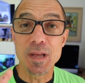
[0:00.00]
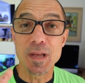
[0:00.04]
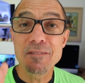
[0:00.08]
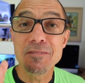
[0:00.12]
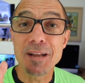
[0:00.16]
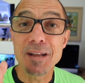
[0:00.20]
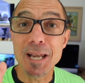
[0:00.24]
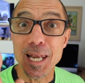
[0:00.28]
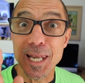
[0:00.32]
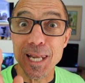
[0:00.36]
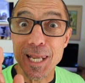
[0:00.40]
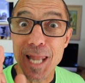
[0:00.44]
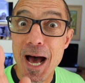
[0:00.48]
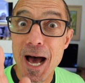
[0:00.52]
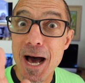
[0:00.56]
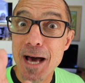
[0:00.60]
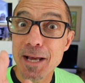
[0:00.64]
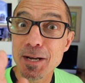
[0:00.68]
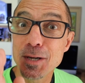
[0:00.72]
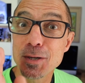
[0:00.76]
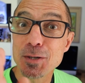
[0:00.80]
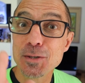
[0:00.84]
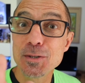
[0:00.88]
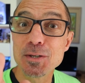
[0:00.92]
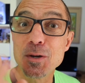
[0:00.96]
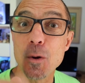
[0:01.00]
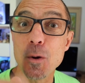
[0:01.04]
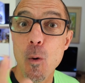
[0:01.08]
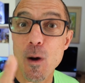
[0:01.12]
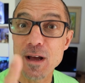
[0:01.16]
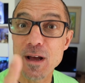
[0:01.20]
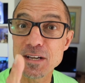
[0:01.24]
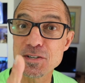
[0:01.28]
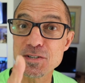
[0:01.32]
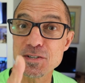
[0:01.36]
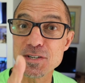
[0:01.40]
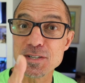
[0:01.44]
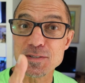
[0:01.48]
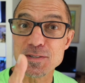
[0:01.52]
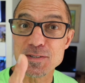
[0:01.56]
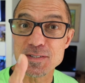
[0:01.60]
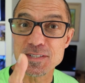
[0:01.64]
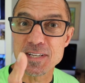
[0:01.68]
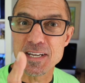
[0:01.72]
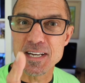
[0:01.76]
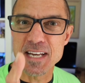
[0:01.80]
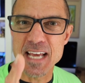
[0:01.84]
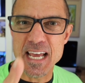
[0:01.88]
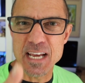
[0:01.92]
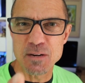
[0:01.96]
have a lot of good questions
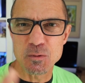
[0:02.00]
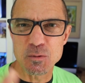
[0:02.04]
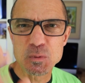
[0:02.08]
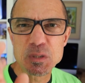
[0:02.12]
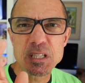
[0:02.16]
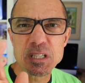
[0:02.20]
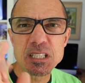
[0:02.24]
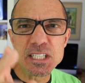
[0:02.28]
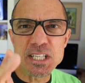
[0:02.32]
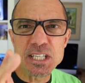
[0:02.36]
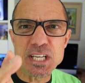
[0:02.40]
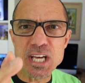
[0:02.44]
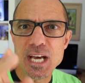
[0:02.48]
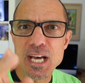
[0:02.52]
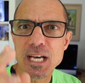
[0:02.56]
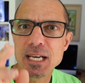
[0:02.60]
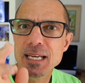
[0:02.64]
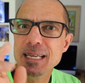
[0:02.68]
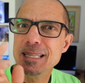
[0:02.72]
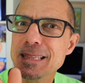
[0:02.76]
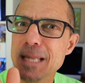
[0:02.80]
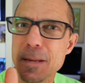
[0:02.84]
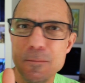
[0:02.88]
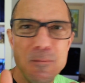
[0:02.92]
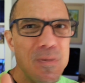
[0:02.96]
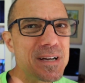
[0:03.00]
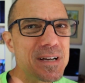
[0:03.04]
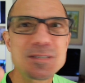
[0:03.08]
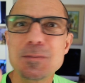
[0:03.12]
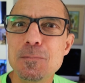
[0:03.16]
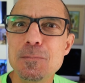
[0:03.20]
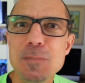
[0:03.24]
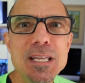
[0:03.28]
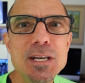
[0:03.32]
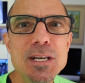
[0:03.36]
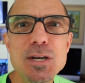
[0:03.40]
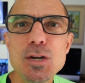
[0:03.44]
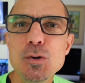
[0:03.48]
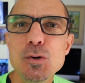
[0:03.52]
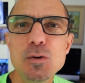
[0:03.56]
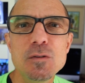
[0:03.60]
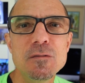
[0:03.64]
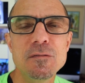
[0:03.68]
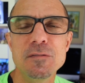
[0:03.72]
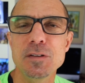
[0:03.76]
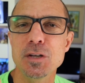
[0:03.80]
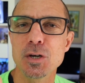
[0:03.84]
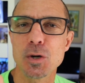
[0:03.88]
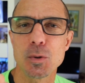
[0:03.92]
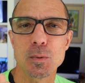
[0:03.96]
today. Really, they must be new
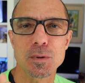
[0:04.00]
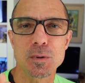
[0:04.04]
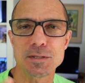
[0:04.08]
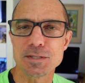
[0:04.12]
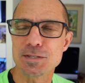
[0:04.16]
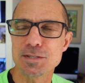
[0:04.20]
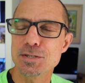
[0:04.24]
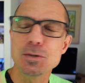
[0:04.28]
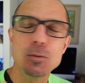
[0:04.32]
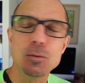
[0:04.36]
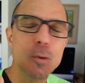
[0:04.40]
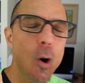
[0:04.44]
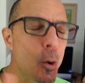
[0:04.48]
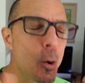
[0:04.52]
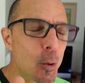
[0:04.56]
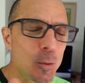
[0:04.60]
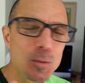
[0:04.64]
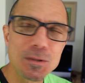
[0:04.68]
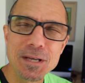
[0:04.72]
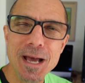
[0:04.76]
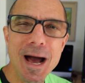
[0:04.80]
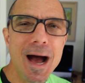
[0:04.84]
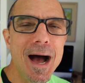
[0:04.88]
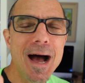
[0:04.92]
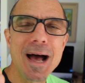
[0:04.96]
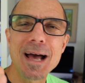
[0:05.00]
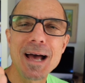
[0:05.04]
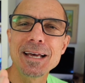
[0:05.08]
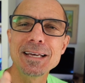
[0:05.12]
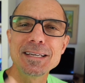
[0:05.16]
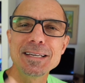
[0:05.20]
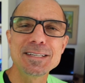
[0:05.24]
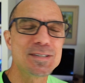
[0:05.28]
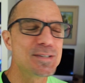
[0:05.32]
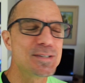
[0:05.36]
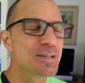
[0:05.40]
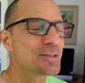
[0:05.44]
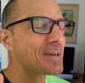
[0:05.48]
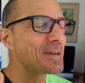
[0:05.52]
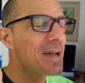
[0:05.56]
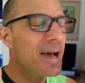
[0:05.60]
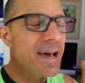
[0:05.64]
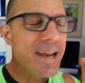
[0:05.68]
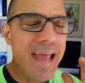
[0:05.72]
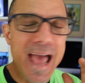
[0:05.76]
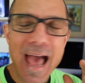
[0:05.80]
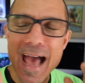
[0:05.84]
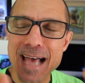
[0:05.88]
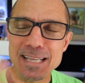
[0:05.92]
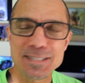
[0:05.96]
viewers. You old guys, you're
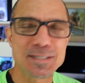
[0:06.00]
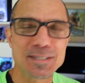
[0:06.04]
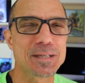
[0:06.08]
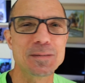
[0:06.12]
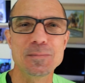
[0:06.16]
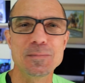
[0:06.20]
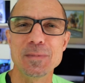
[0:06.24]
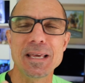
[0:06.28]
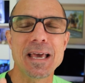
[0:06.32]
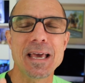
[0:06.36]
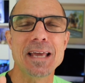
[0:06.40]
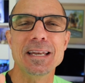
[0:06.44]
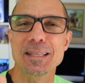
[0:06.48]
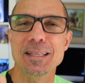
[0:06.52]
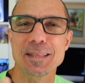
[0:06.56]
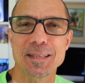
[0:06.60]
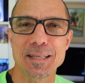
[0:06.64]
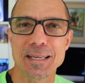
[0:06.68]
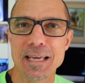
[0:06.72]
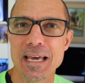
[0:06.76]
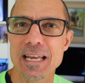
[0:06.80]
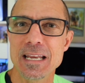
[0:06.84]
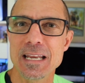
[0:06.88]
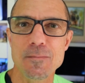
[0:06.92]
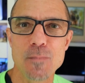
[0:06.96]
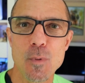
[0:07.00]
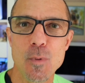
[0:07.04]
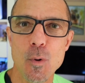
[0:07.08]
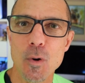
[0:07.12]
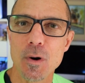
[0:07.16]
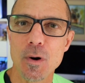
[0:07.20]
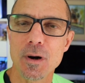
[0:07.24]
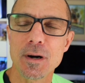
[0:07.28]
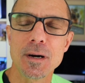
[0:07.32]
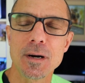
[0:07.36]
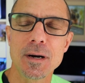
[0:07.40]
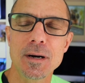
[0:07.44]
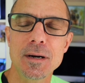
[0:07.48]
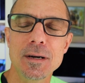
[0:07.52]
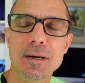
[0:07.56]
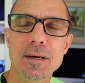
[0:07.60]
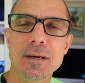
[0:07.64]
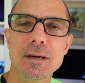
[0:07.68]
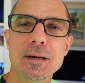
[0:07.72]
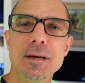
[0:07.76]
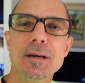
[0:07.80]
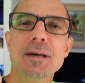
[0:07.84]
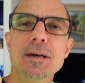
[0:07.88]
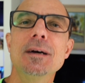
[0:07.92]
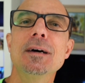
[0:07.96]
not asking me anything anymore.
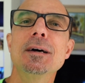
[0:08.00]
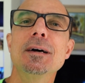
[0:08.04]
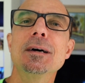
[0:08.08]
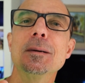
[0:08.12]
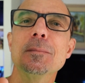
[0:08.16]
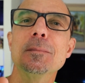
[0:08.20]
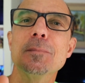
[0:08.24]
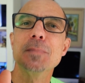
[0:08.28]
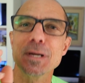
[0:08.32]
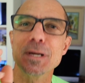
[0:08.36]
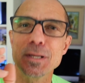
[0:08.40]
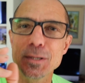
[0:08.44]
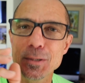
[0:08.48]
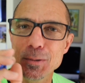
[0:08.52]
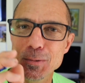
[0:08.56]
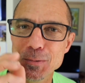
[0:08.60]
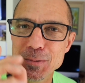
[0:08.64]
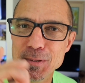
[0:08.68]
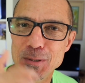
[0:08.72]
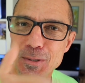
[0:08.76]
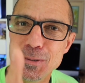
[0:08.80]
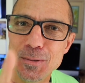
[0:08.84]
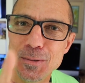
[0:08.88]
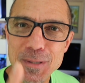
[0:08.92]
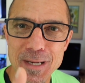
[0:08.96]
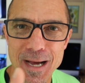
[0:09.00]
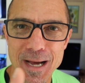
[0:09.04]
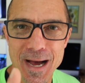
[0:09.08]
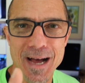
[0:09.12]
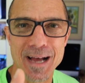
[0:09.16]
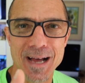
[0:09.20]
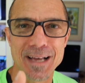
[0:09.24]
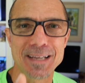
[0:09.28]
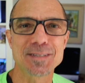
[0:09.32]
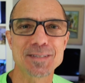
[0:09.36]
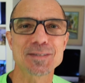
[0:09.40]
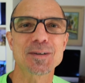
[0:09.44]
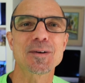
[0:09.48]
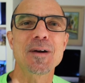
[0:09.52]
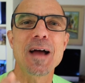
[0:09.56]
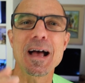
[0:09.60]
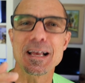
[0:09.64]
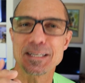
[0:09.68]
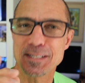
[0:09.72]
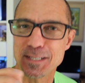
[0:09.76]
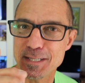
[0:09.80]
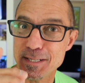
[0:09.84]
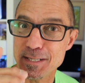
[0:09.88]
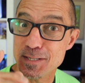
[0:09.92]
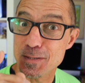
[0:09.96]
But you new guys are
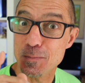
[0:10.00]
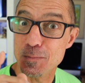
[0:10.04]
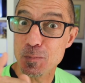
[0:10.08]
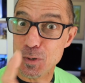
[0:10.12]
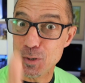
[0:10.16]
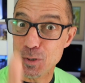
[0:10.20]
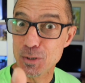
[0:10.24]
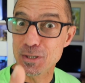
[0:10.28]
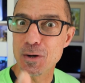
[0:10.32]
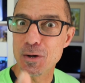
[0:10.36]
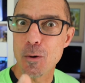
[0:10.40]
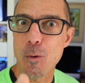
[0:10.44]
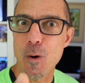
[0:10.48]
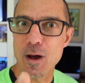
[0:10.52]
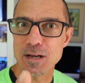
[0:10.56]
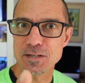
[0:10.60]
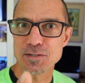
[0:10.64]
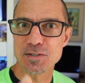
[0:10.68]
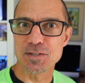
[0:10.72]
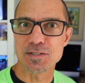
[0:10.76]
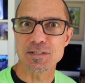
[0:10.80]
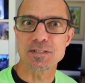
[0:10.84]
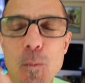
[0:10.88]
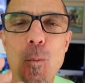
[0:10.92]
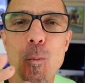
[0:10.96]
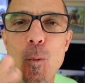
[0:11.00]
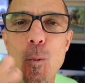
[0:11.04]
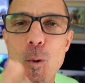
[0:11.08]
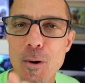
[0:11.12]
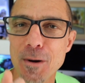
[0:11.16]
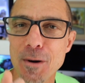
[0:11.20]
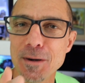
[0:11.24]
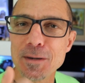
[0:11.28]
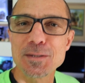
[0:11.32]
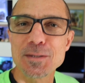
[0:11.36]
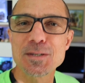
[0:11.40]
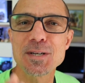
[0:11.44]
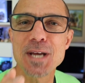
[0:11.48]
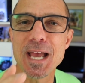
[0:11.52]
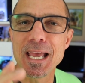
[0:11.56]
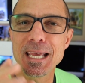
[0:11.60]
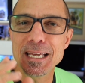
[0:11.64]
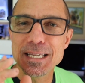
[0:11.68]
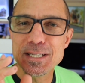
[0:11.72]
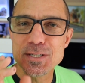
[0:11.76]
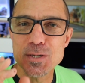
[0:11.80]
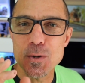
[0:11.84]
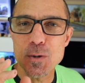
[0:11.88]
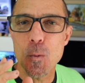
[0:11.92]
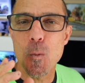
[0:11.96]
asking some good questions. Water
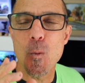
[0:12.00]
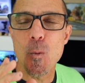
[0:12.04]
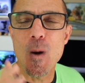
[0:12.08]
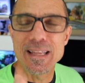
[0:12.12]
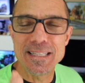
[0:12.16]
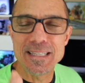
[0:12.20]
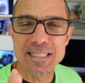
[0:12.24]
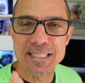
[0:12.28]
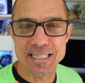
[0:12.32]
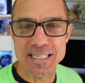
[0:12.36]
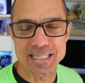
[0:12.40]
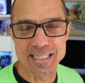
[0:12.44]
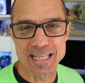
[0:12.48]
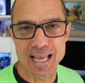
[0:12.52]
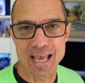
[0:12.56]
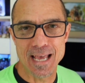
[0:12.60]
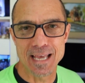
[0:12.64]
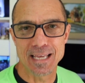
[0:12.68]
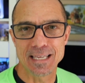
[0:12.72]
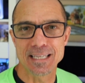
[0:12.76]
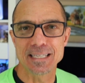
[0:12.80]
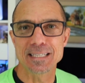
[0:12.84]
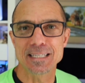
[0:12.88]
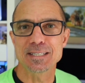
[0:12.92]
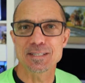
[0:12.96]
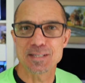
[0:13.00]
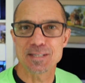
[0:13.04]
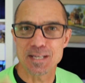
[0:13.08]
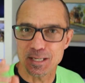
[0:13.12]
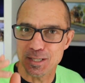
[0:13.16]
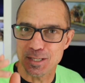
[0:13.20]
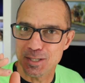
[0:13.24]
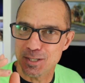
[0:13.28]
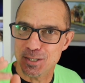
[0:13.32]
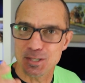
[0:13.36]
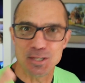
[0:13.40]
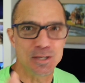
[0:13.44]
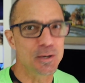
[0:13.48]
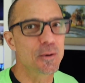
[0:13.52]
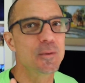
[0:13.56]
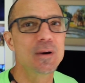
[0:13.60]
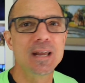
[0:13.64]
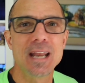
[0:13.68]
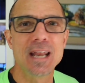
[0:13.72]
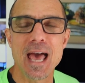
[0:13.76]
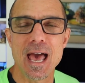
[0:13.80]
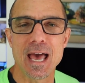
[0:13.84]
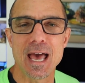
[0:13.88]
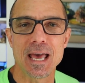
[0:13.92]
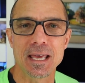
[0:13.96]
Change Wednesday is a
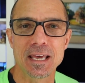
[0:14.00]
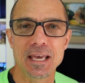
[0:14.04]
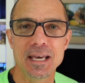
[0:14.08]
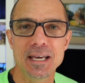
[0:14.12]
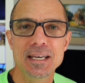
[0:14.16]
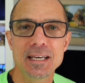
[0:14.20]
Q&A.